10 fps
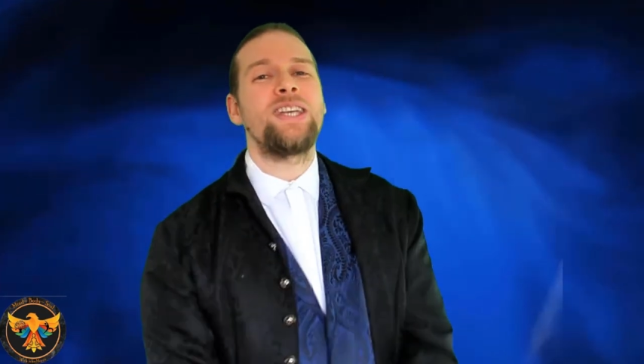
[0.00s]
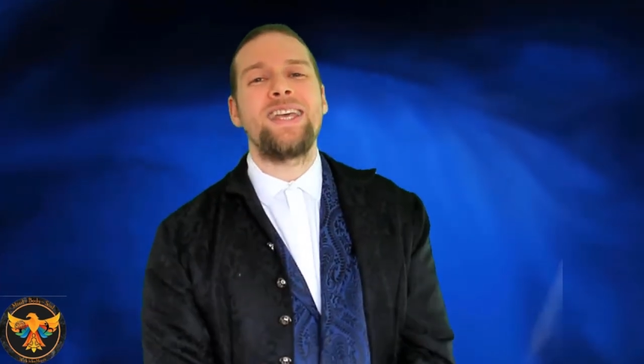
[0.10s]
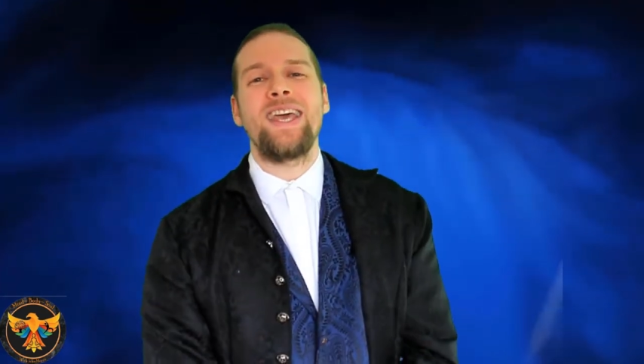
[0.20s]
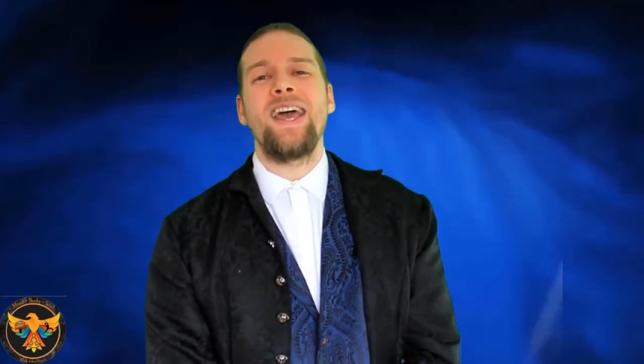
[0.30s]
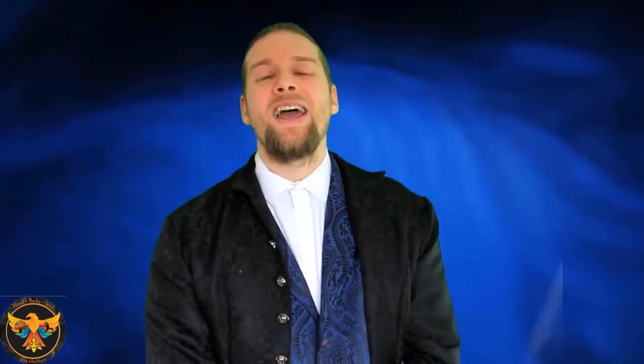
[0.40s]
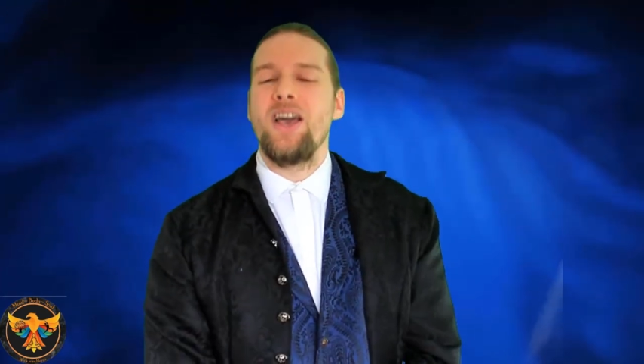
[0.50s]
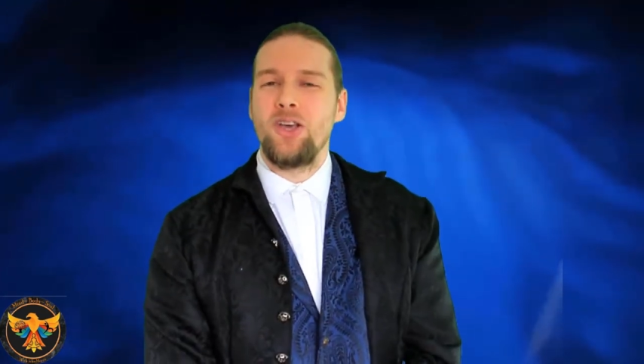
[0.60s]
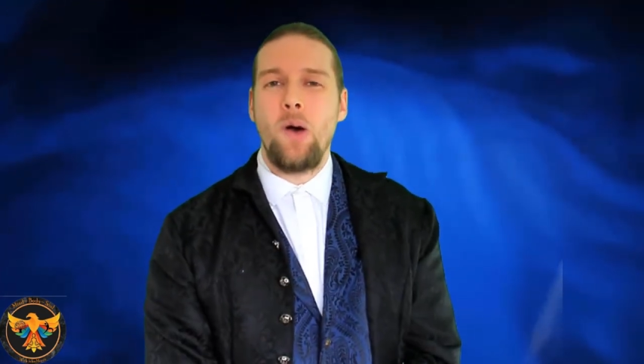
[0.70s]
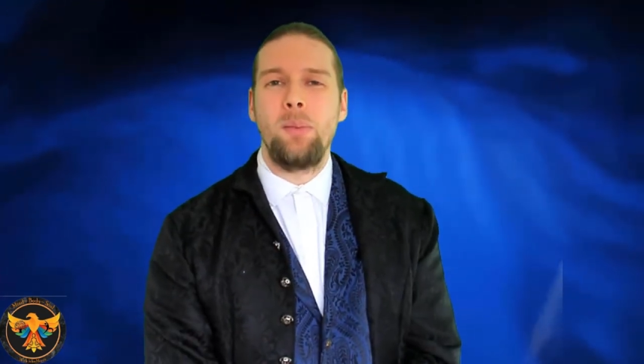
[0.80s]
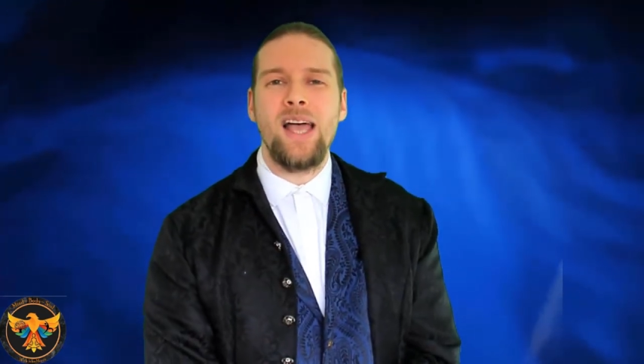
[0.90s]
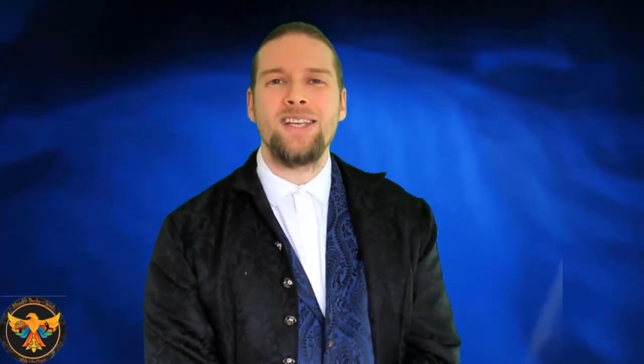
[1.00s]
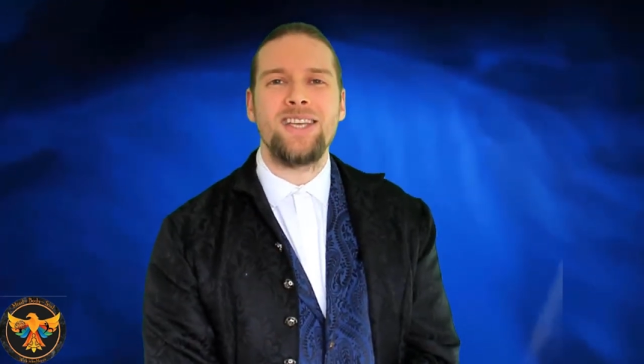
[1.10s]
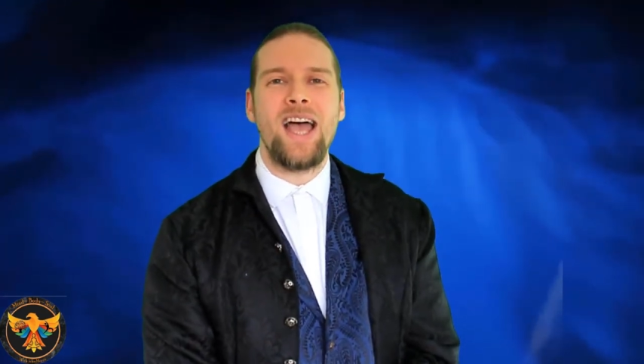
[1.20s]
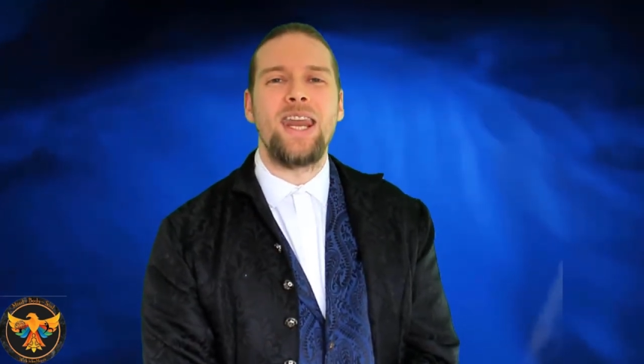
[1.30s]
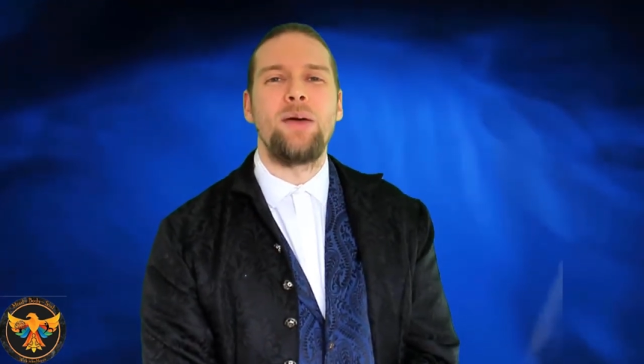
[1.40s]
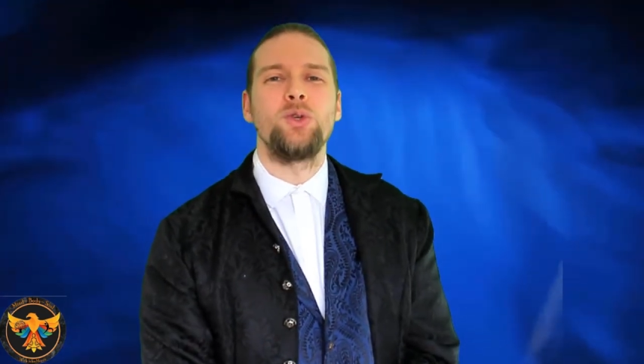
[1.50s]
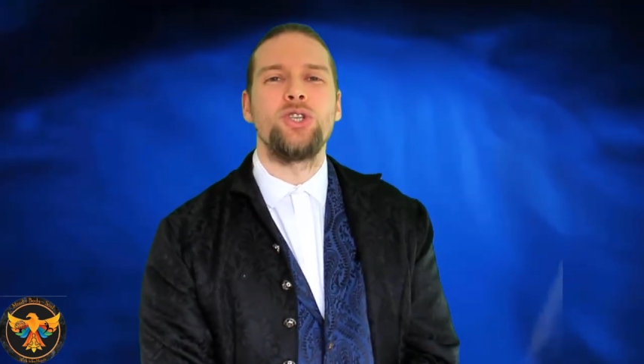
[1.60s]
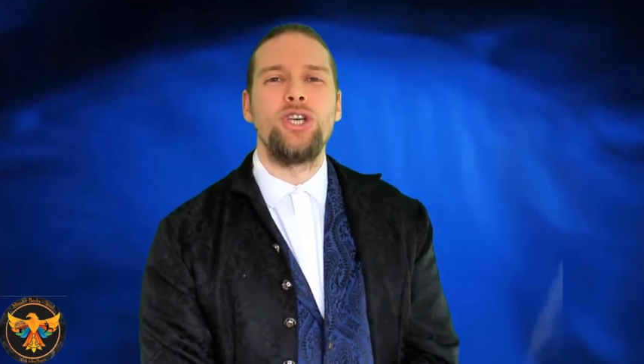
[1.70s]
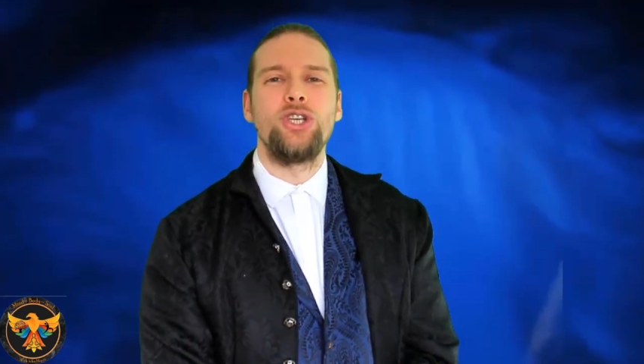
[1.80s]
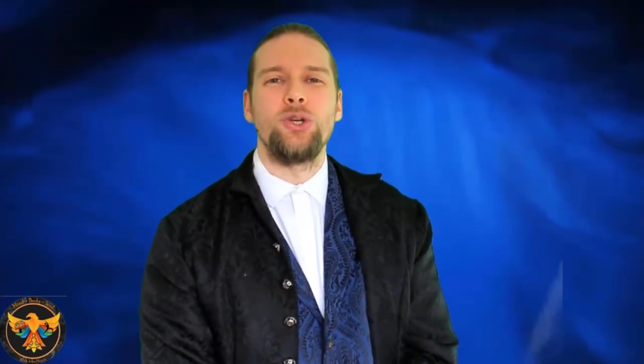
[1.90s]
Take care, God bless, and I will
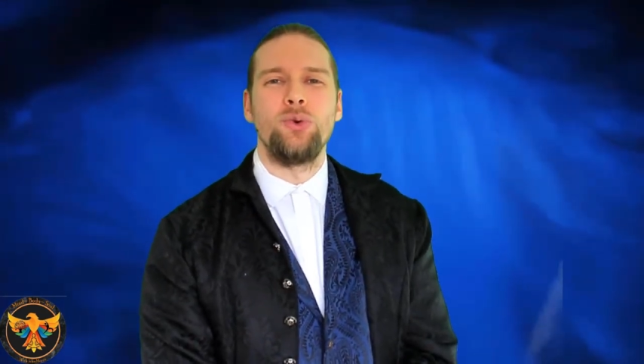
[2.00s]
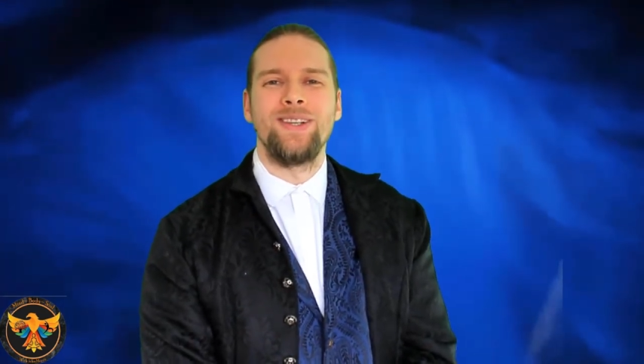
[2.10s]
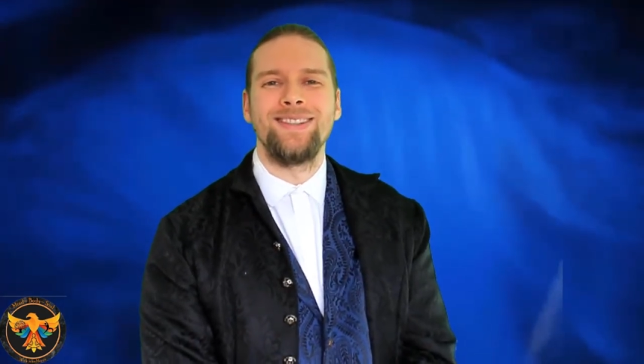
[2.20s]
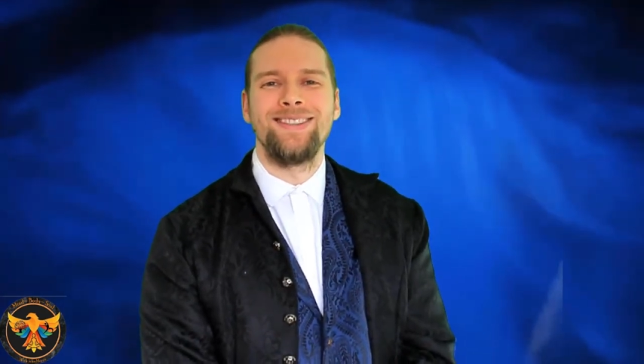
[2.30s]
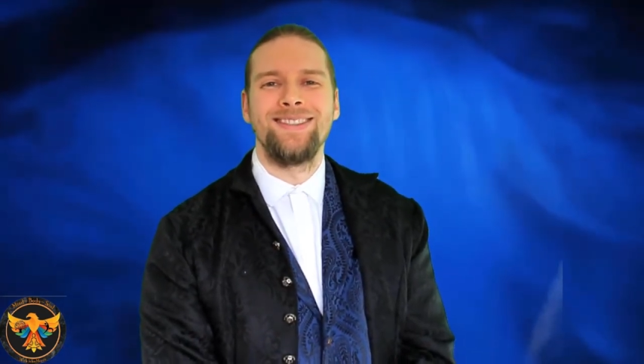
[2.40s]
see you soon.